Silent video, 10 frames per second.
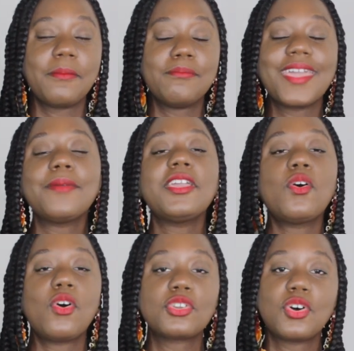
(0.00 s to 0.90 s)
maybe
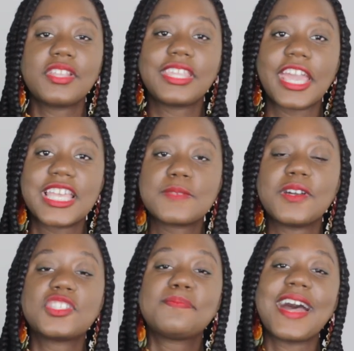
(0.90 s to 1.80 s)
hold on, yes,
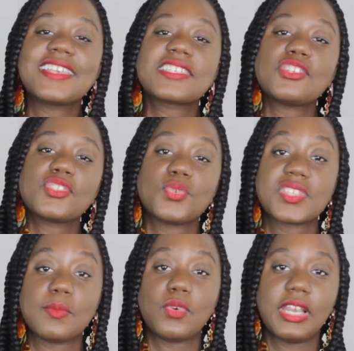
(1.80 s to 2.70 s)
but to pass it on to
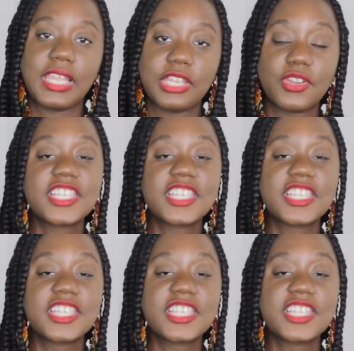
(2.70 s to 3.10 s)
someone later,